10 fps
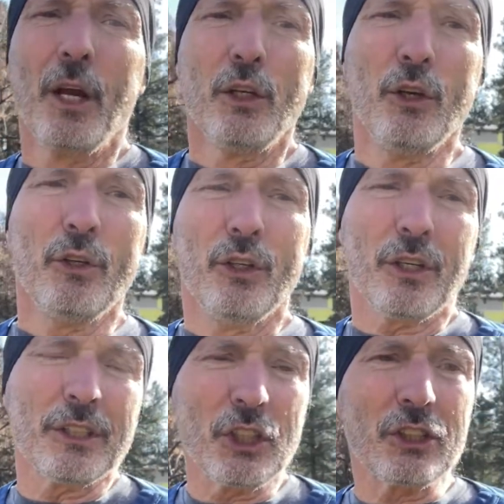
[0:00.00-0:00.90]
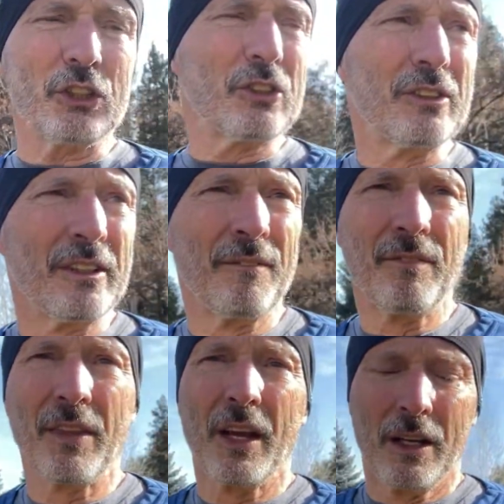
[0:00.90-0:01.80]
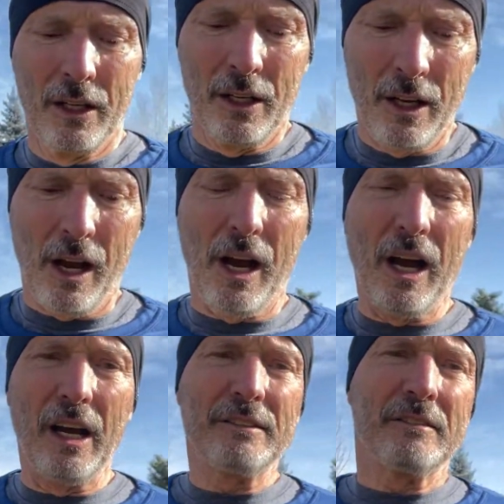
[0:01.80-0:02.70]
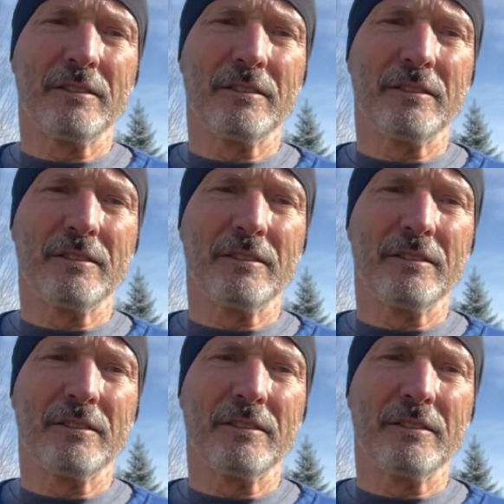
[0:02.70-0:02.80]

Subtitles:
you can just jog